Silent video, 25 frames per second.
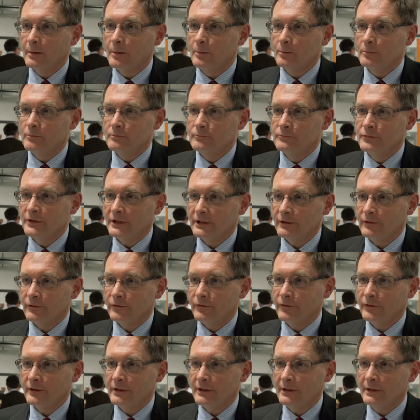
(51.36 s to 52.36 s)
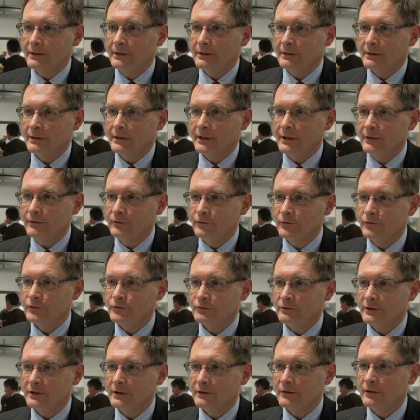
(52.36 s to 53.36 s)
brings the
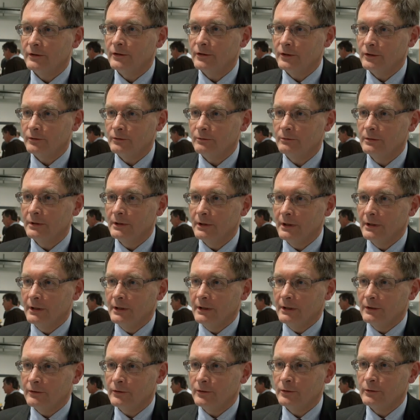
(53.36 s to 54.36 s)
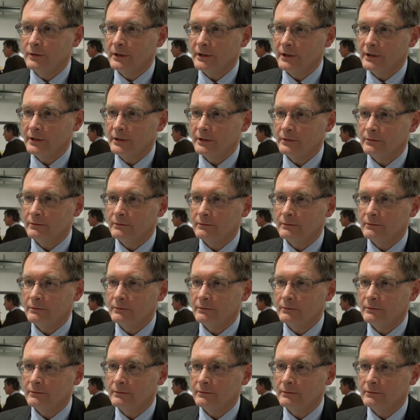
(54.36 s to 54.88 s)
industry and the new nuclear